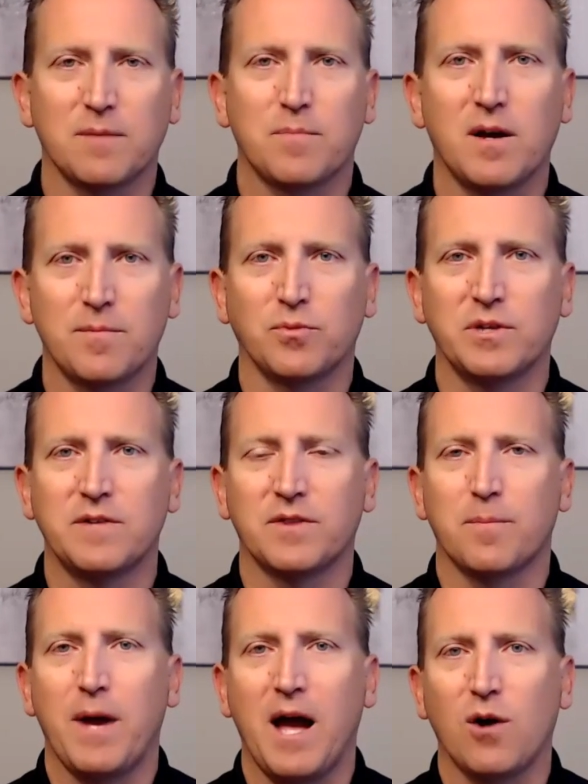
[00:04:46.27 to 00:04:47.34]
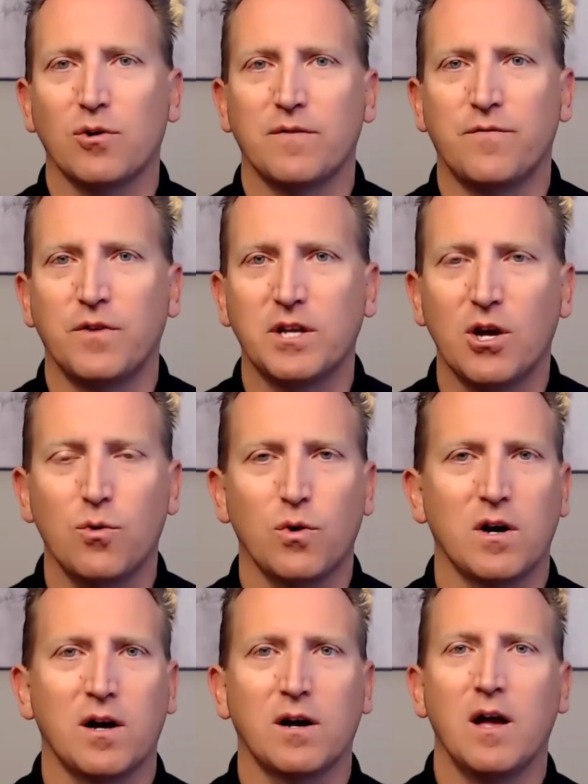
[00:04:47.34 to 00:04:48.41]
I believe in the power of
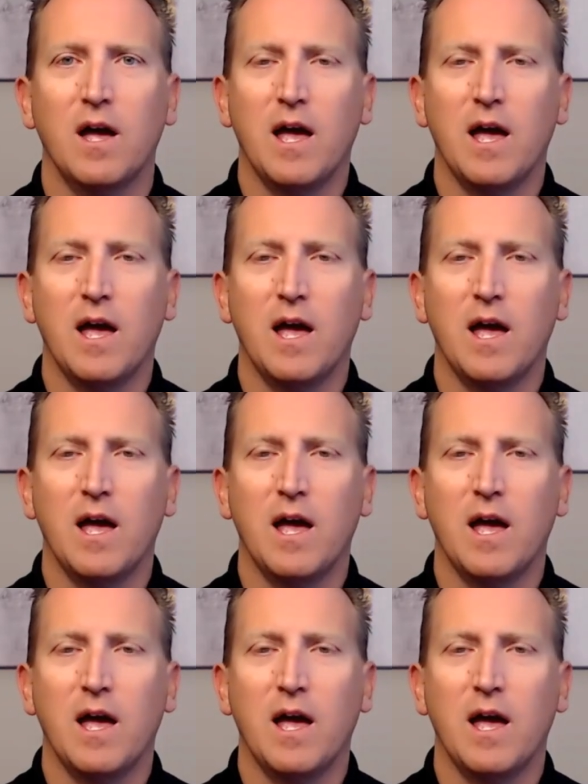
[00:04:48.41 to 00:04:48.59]
video